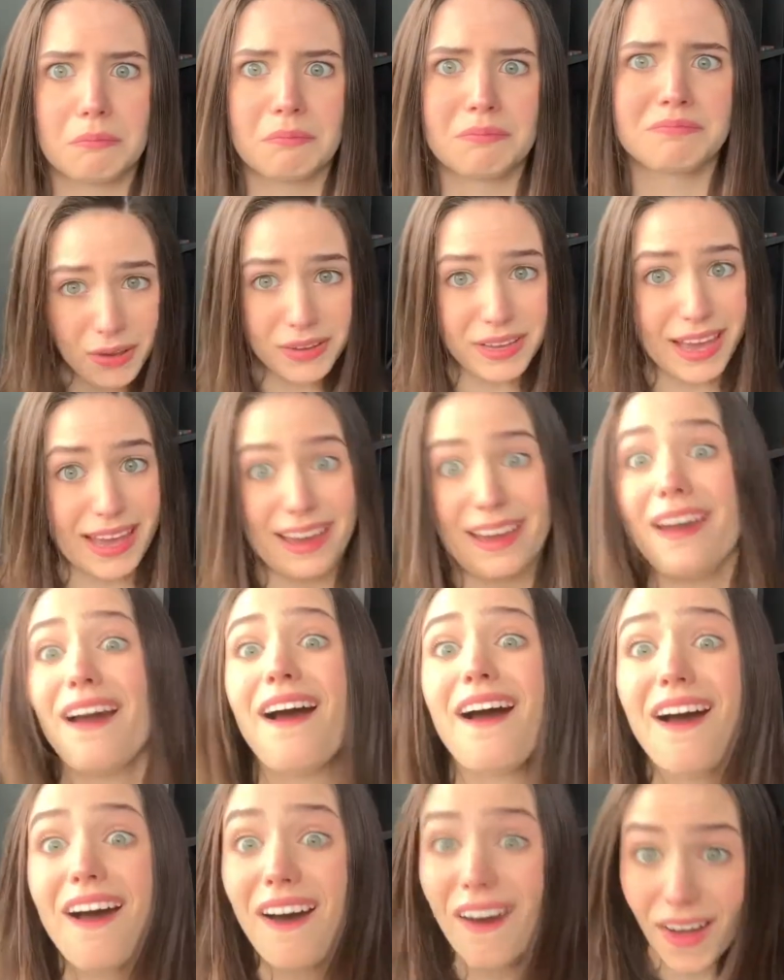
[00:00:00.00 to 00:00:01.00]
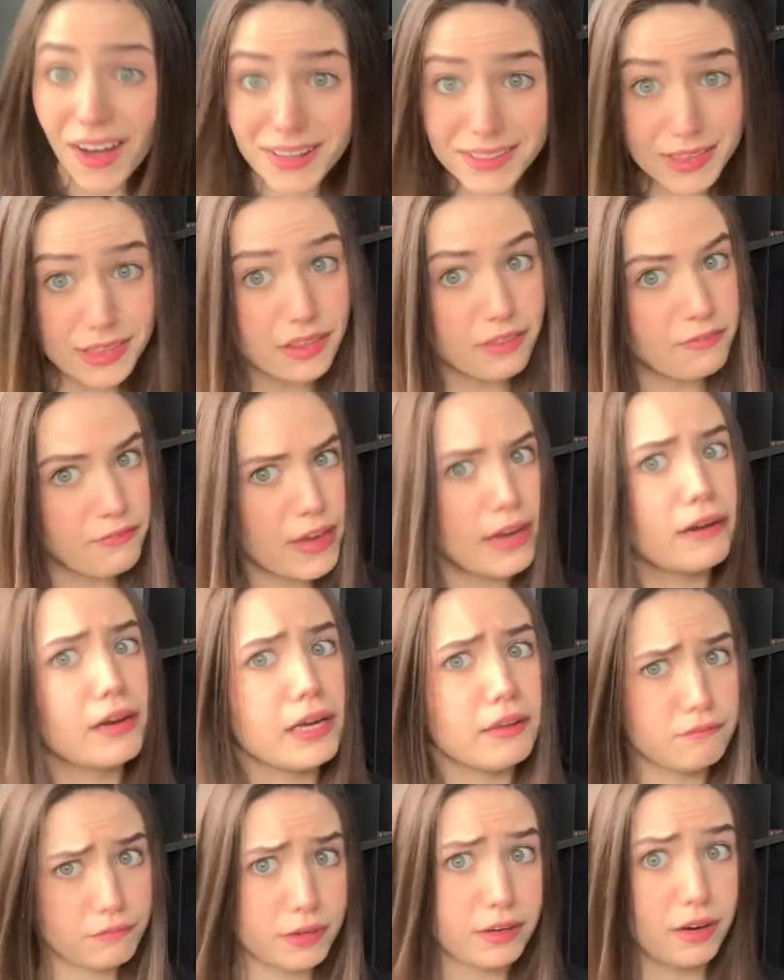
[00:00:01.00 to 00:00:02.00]
Okay, on to the
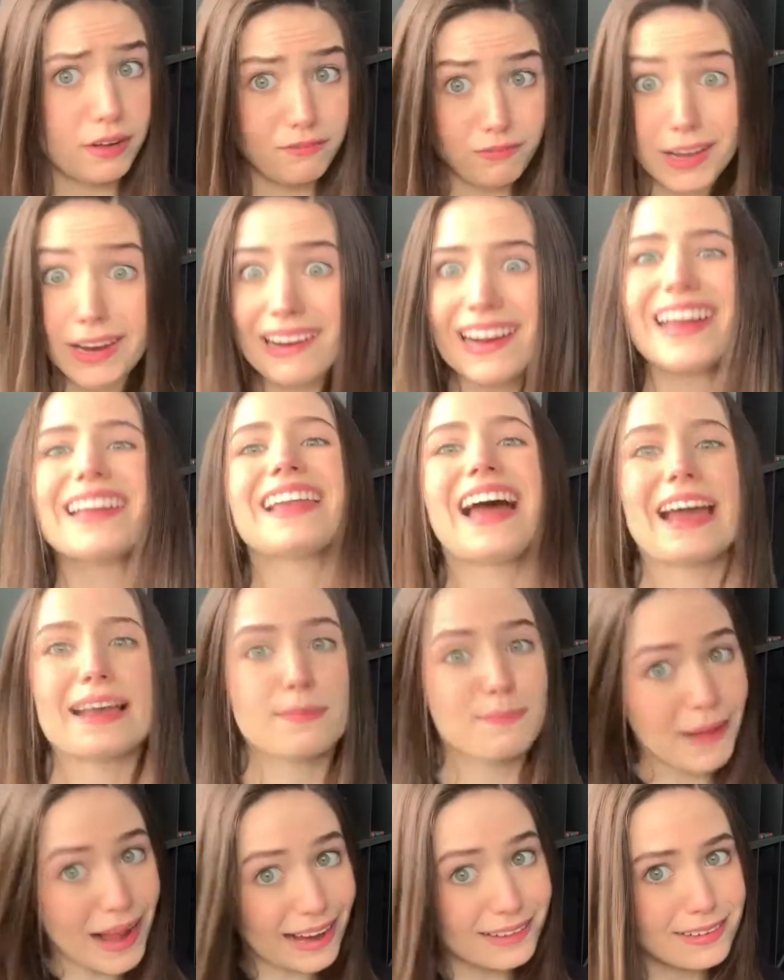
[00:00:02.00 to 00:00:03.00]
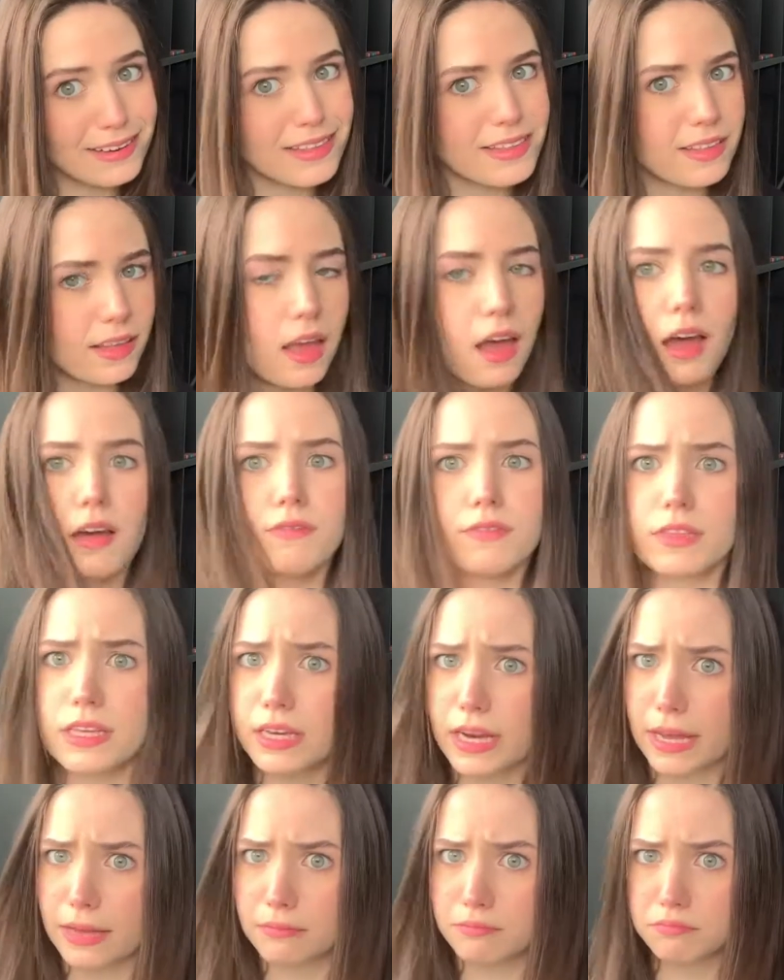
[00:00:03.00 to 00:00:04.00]
very, very, very last practice of
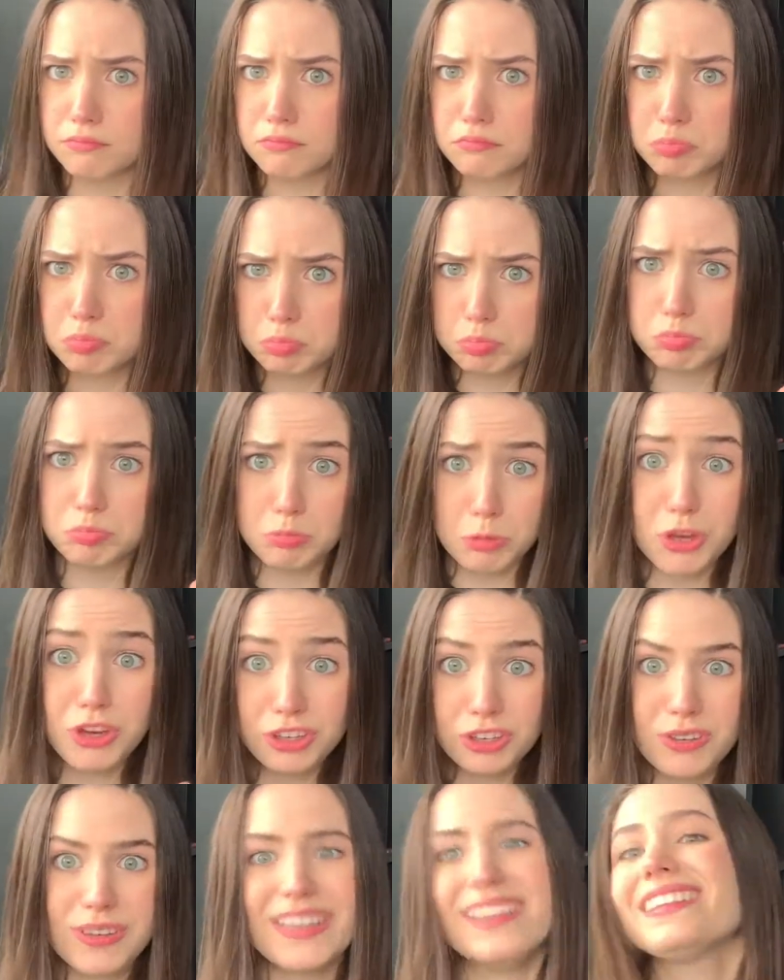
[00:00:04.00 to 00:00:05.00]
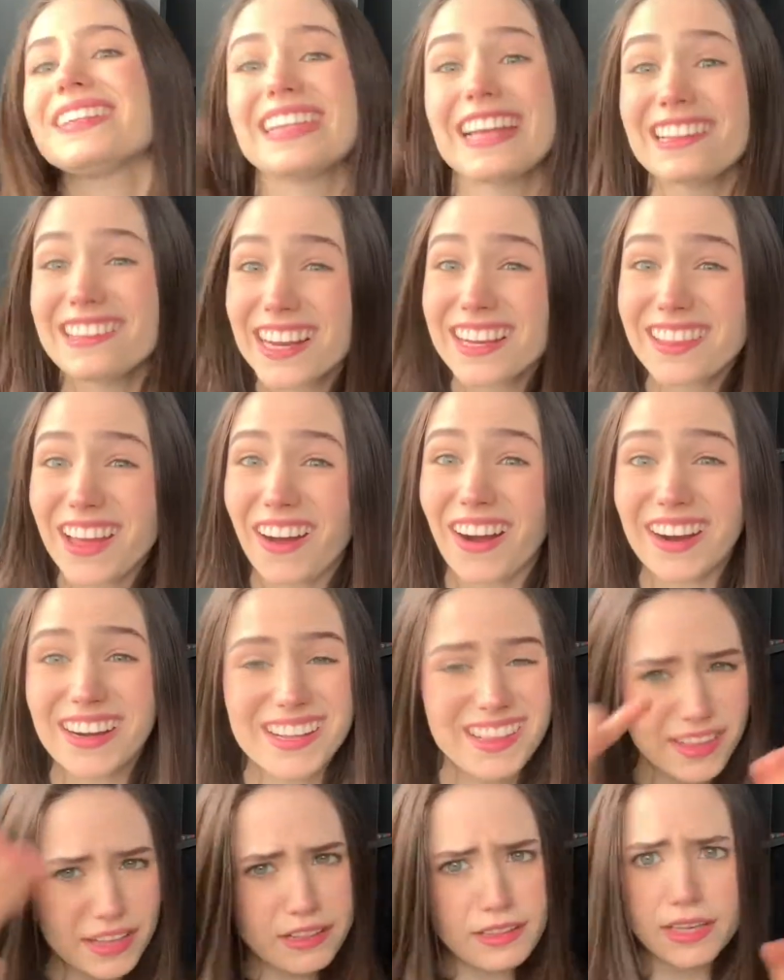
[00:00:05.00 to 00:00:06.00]
today. You can do it. It's not that hard.
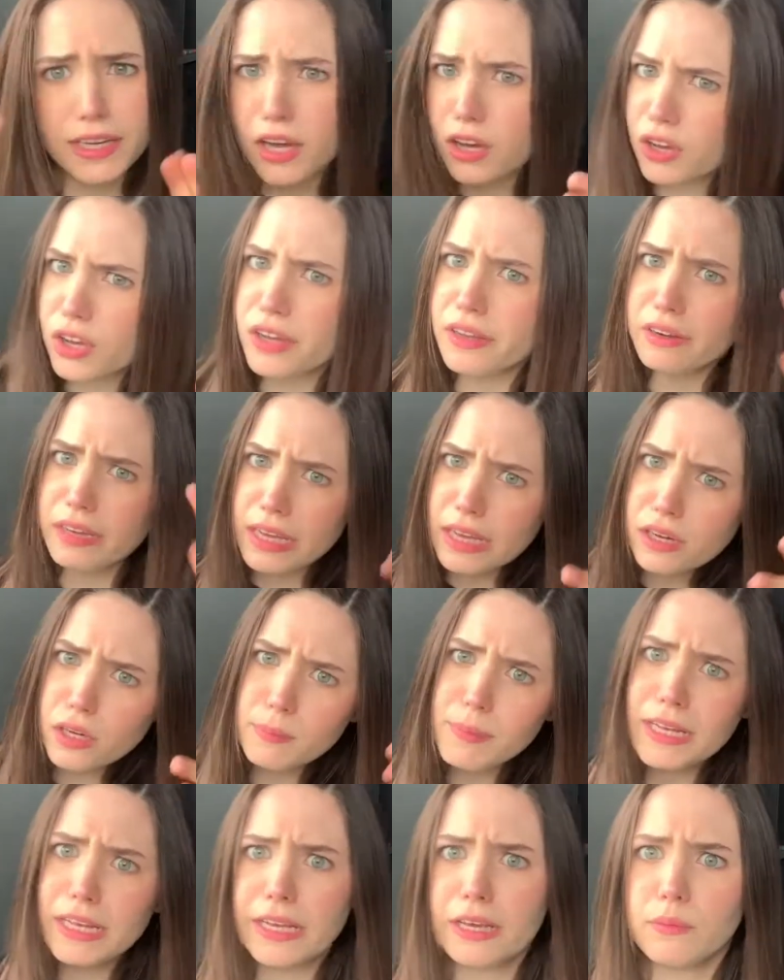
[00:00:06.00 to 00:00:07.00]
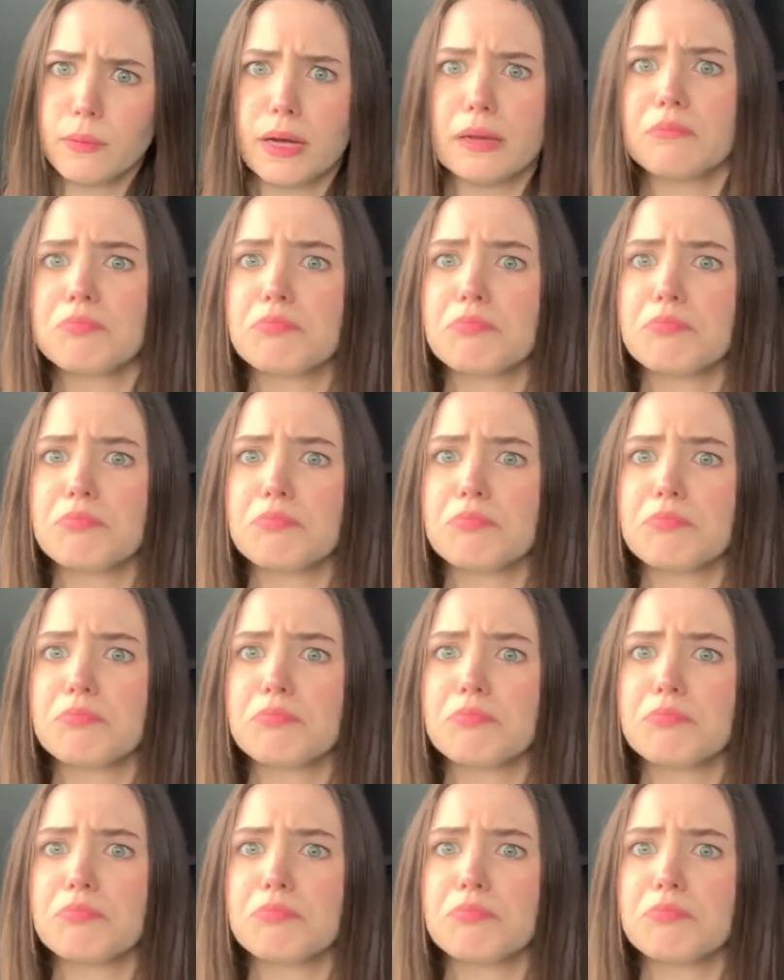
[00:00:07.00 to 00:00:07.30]
It's like a good intermediate one.